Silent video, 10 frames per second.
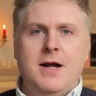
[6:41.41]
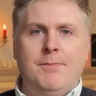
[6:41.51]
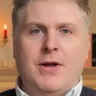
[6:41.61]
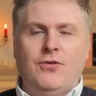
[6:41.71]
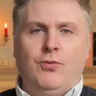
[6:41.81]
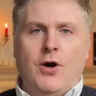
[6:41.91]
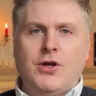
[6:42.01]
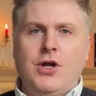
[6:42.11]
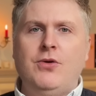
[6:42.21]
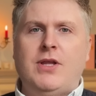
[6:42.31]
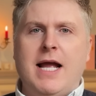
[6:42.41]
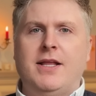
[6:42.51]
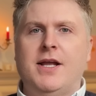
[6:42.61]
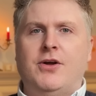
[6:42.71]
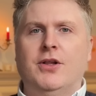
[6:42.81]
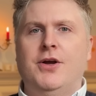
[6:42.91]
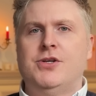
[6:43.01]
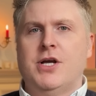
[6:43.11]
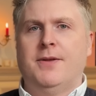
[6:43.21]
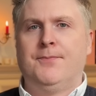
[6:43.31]
because what you did in
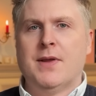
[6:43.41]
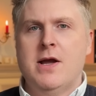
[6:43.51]
collusion